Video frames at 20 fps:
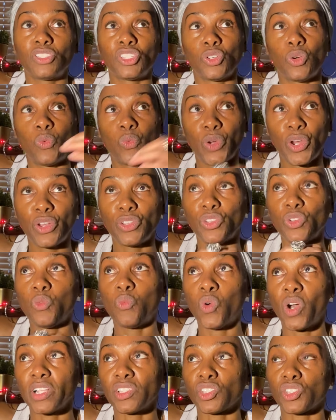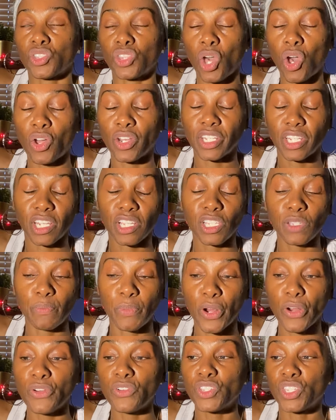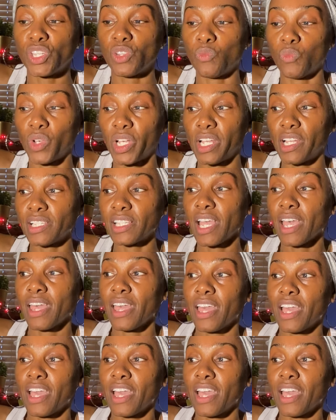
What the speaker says: So where you once thought this person was,